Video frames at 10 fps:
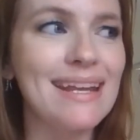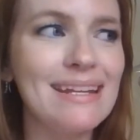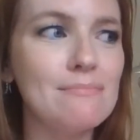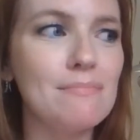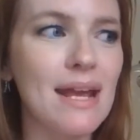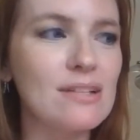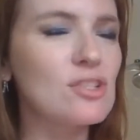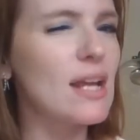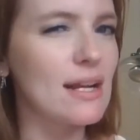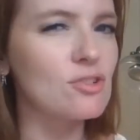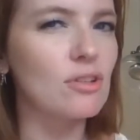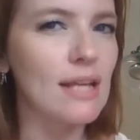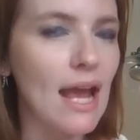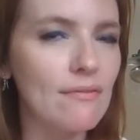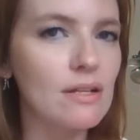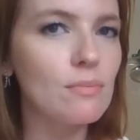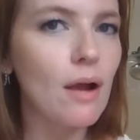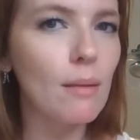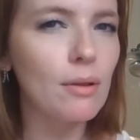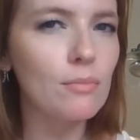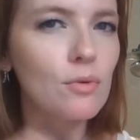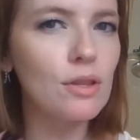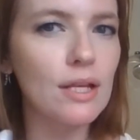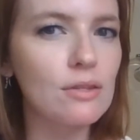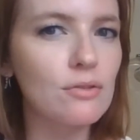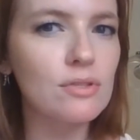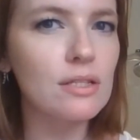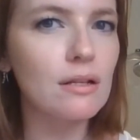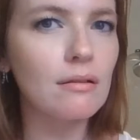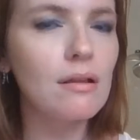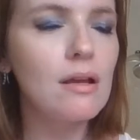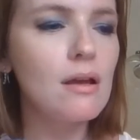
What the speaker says: I can't imagine actually having a problem with like those little